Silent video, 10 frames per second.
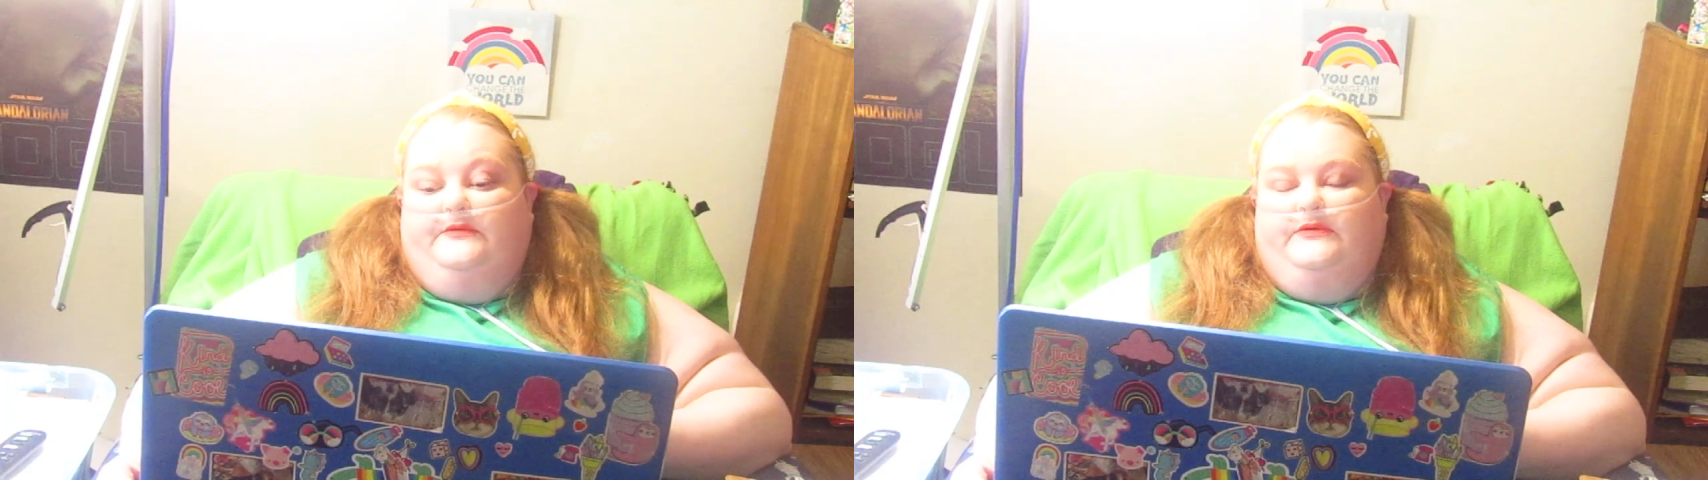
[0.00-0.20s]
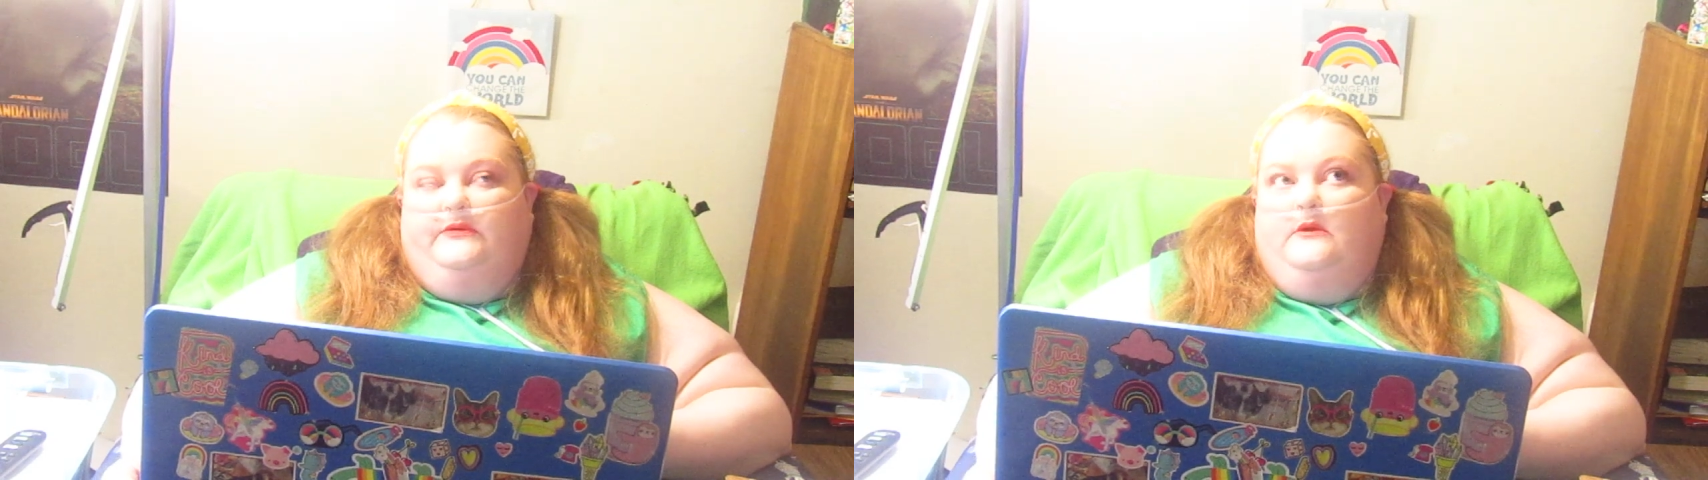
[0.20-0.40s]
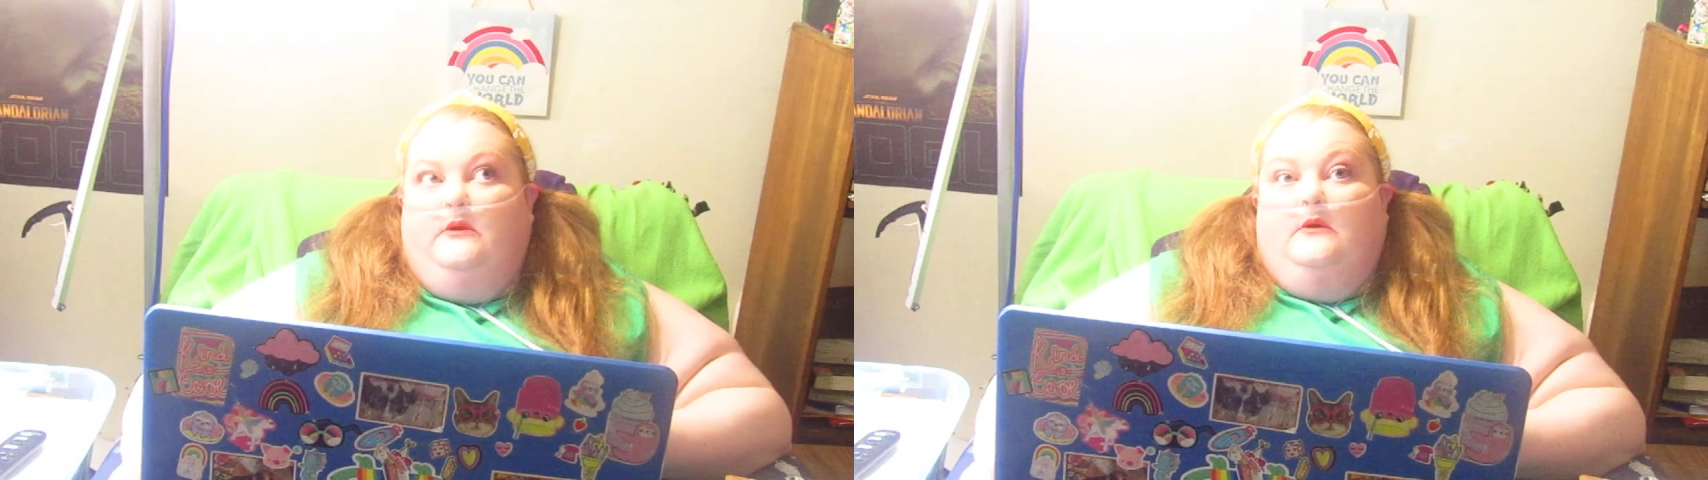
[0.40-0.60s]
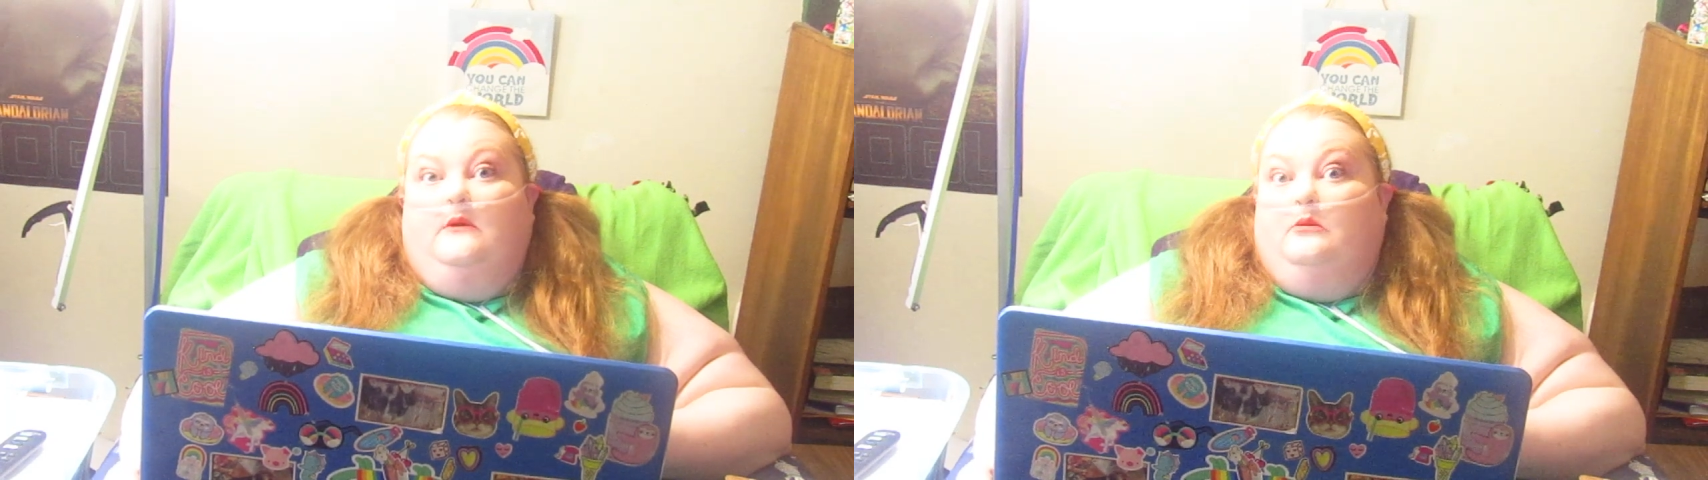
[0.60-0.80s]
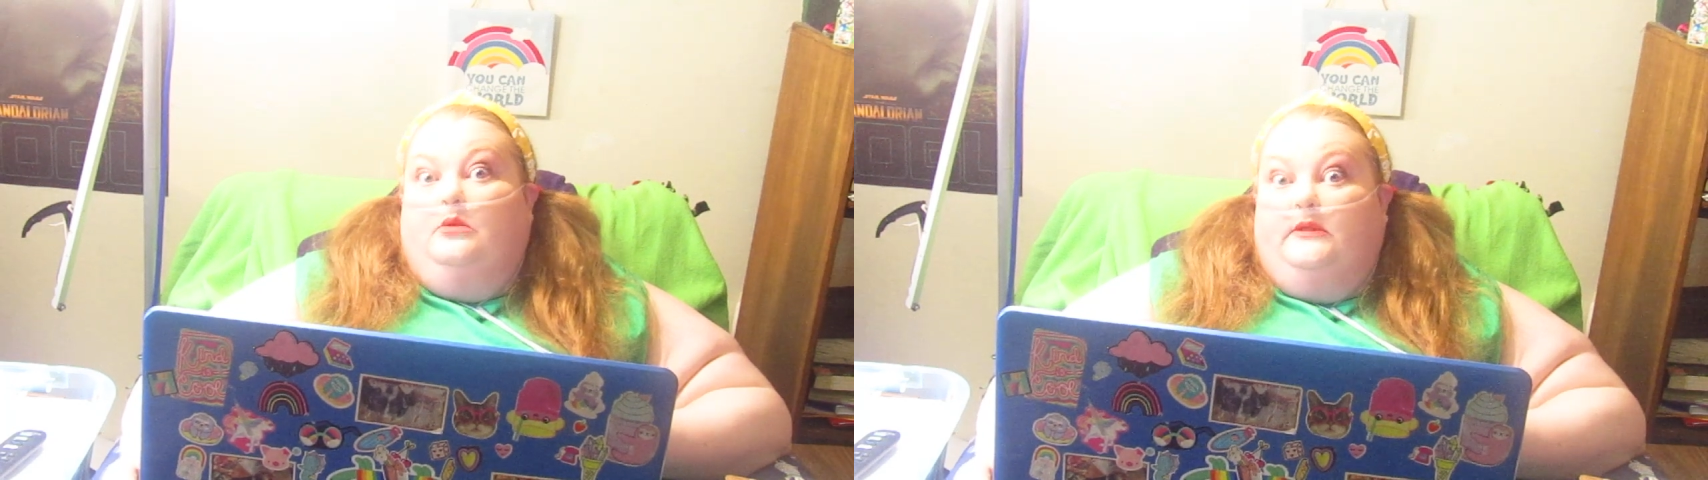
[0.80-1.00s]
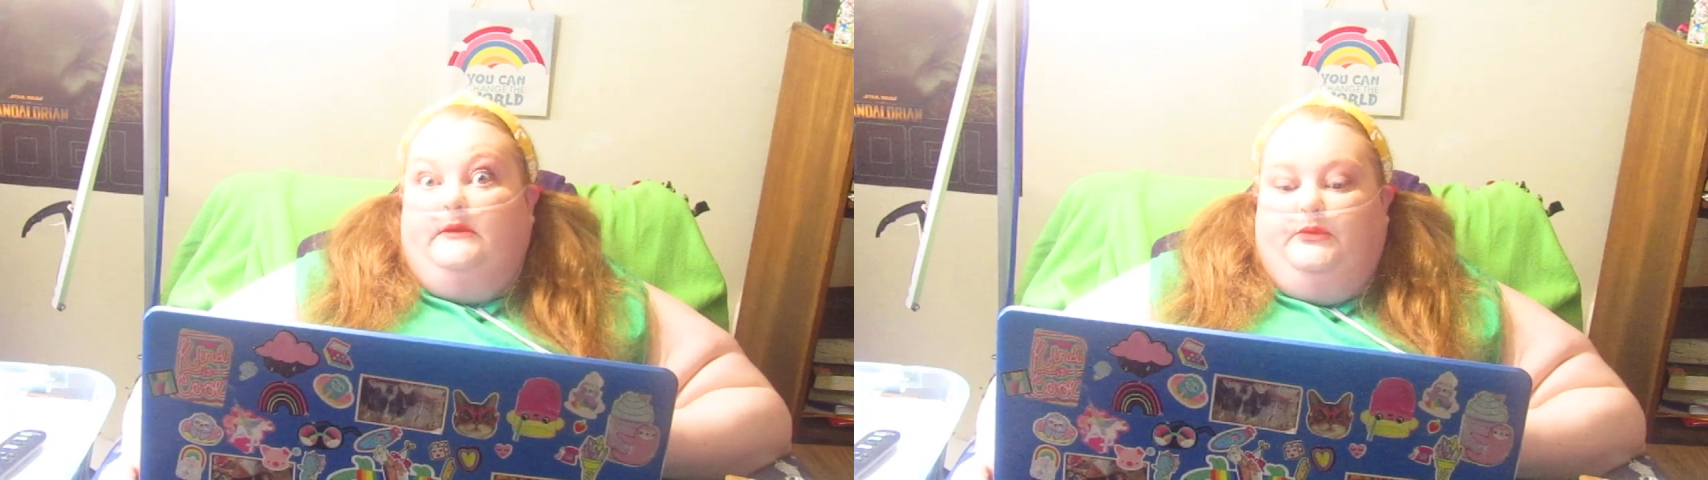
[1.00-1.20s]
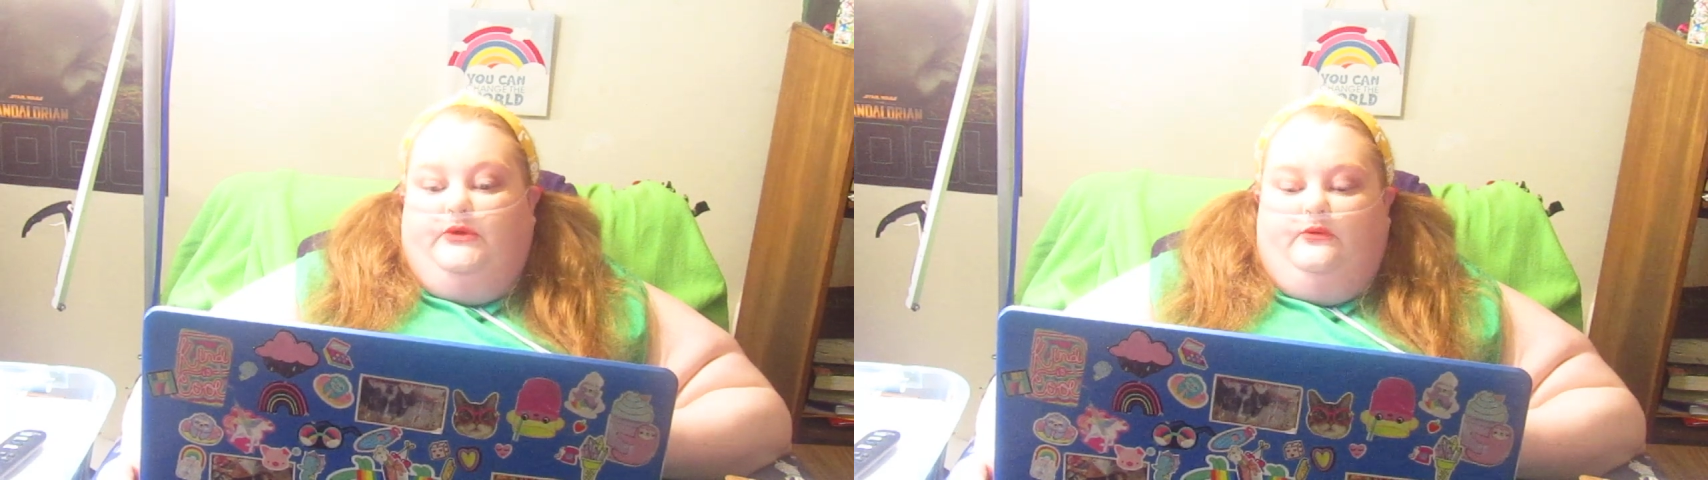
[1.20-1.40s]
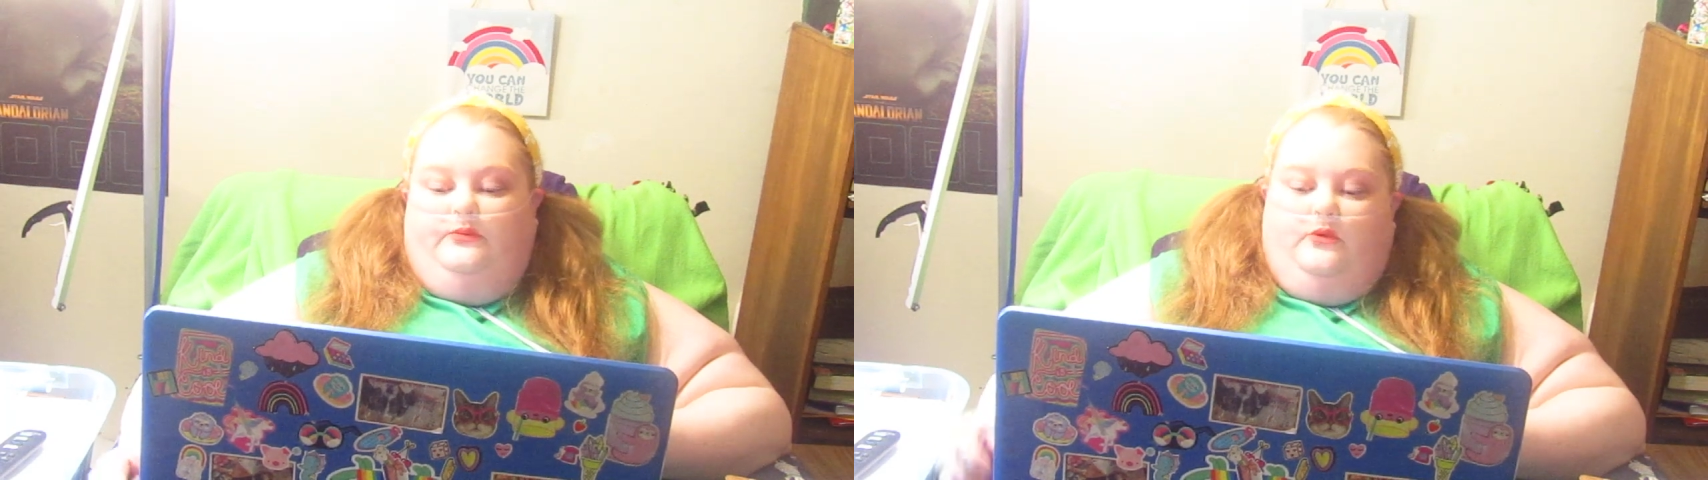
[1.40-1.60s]
It's really
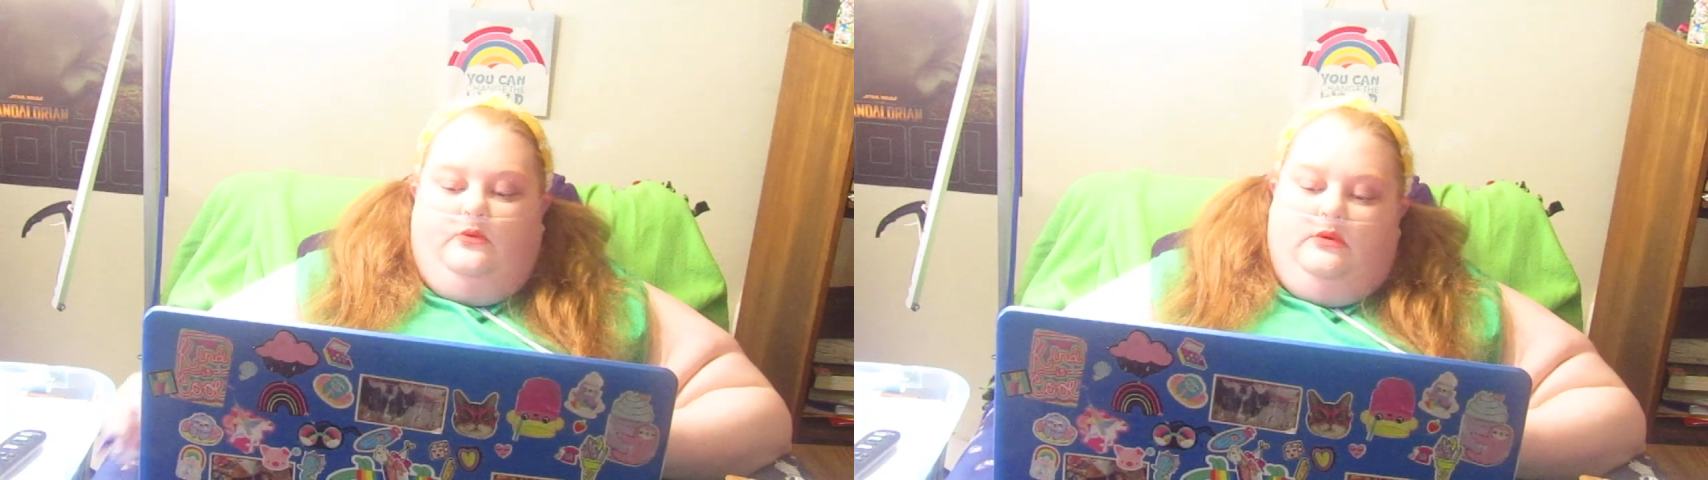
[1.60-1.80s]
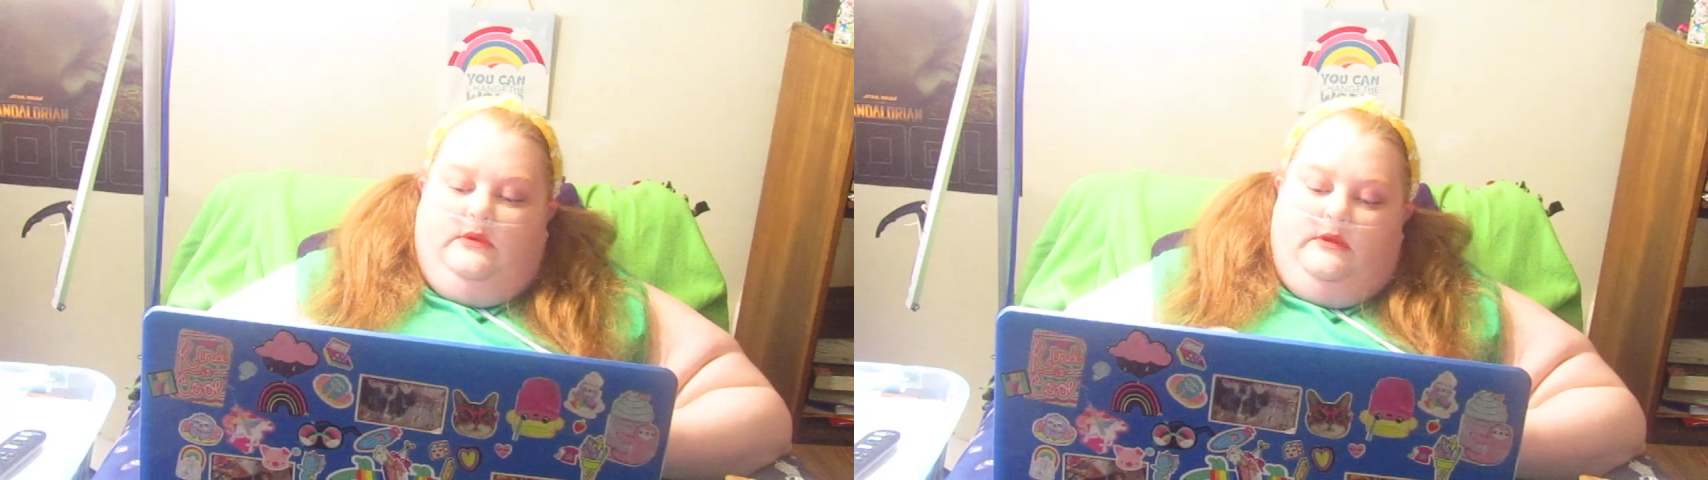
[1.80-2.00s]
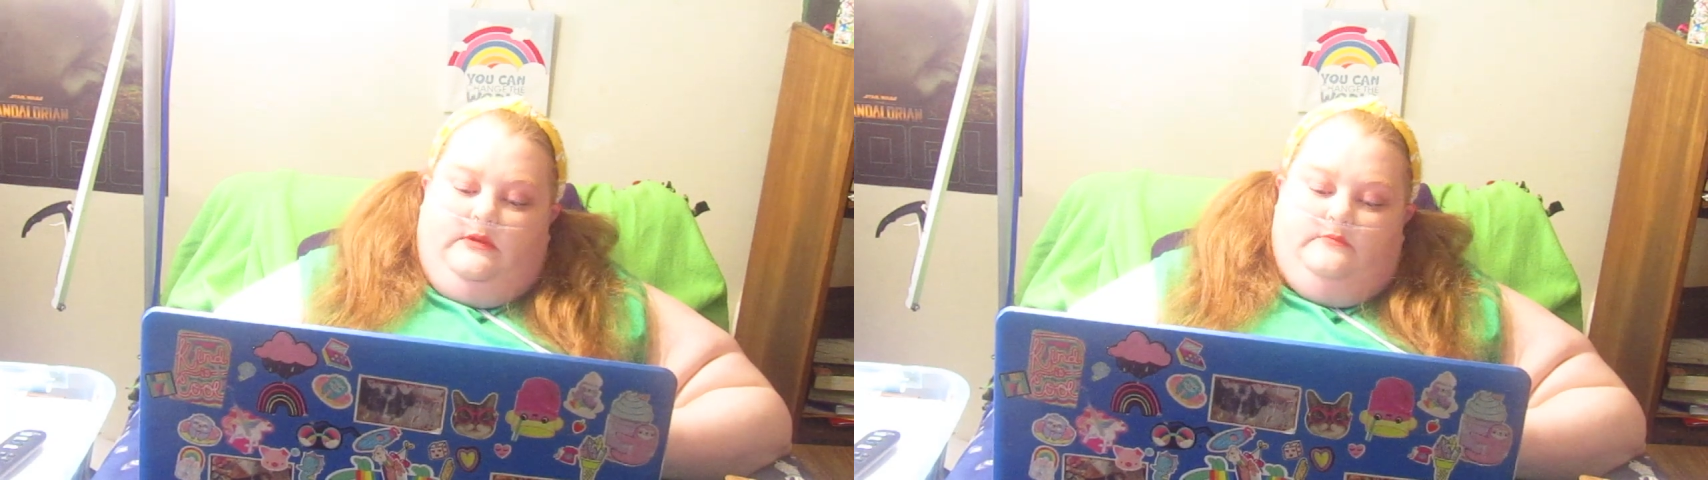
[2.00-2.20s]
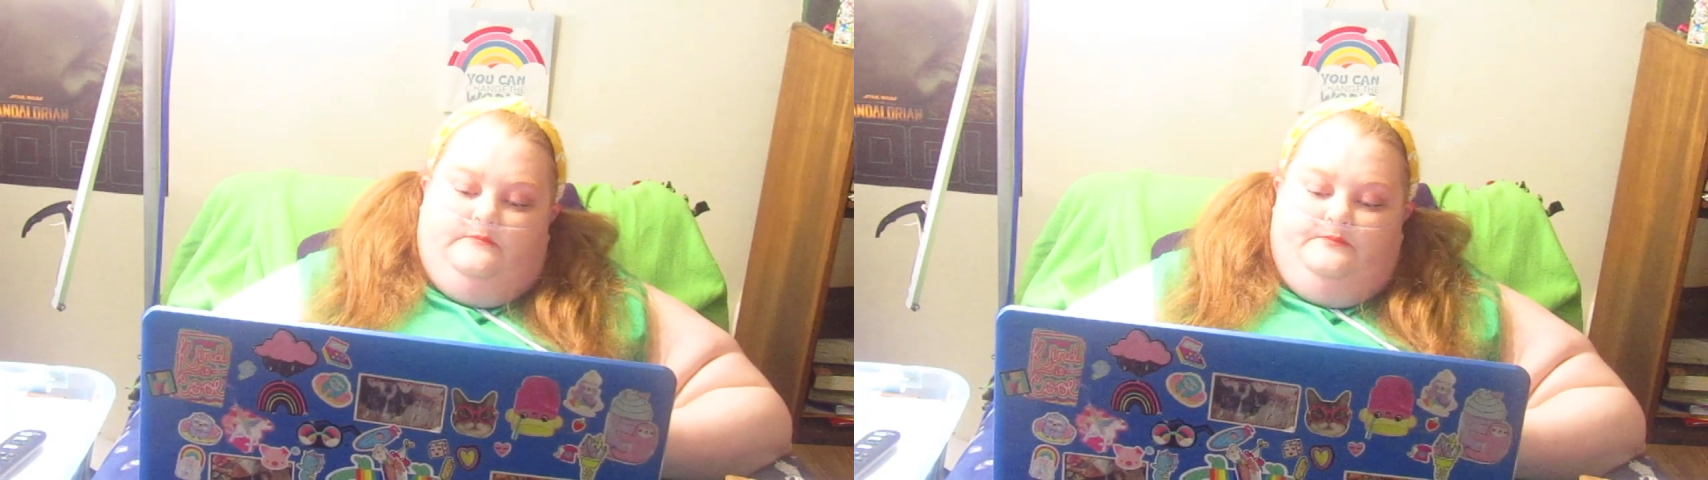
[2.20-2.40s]
beautiful and